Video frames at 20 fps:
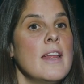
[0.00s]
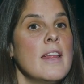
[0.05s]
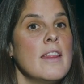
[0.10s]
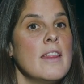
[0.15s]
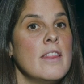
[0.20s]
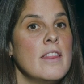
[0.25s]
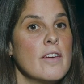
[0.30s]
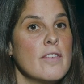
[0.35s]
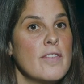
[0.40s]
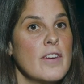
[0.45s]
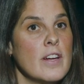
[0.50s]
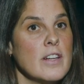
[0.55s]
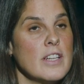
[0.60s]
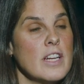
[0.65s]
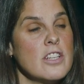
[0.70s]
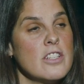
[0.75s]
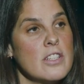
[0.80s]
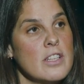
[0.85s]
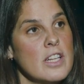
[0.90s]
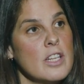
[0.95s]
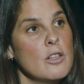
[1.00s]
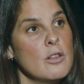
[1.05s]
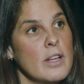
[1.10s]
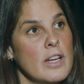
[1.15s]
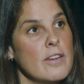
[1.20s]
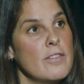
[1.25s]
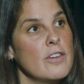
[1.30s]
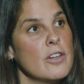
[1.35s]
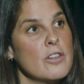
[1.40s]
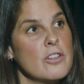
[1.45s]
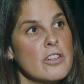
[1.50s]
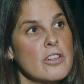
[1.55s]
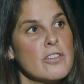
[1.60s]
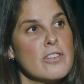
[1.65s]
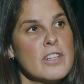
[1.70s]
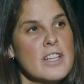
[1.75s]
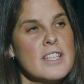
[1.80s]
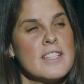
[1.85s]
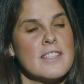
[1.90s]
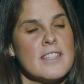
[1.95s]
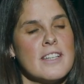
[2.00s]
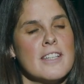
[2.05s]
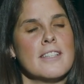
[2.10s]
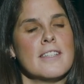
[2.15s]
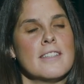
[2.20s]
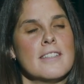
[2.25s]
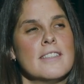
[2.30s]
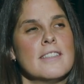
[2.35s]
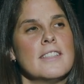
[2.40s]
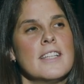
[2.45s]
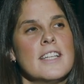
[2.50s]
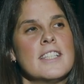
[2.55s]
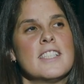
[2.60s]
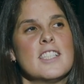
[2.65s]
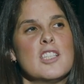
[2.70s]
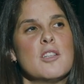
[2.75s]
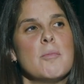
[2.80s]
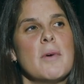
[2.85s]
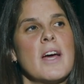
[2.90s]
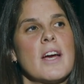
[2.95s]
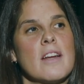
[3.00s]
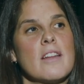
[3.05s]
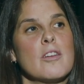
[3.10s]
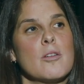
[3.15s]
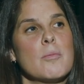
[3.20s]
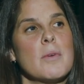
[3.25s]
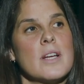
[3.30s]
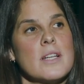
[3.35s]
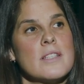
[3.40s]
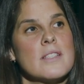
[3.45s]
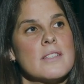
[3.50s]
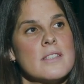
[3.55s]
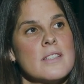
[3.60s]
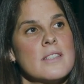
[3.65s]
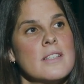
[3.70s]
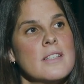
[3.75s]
the foundation that you lay for your children, it's there. It's in the back of their minds.